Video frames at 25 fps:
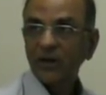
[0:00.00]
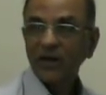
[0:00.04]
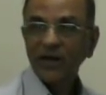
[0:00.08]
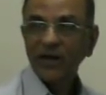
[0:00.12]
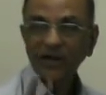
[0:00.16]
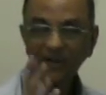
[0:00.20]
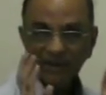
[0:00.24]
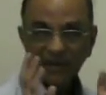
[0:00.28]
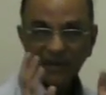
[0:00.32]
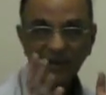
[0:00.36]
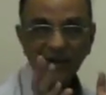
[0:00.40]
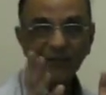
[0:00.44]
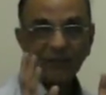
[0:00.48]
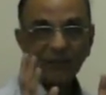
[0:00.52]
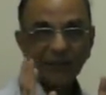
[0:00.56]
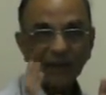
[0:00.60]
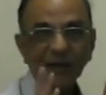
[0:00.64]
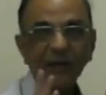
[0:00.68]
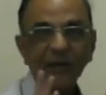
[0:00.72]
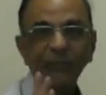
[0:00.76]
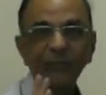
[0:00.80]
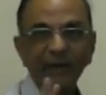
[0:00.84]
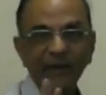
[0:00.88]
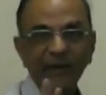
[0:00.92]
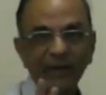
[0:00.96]
It can make
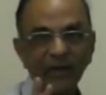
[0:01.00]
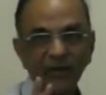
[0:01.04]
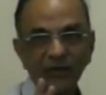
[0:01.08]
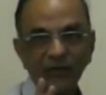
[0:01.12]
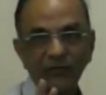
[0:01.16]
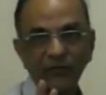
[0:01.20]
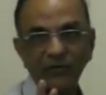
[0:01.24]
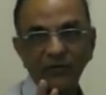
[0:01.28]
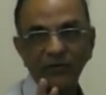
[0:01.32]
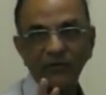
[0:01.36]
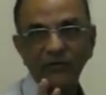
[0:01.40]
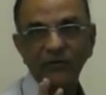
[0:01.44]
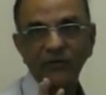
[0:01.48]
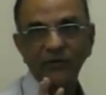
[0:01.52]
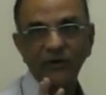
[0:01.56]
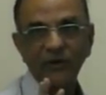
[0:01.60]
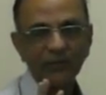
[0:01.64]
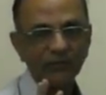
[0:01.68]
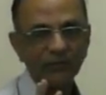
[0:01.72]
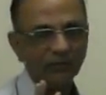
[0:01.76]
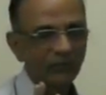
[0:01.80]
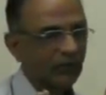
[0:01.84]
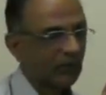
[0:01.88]
a big difference, yeah?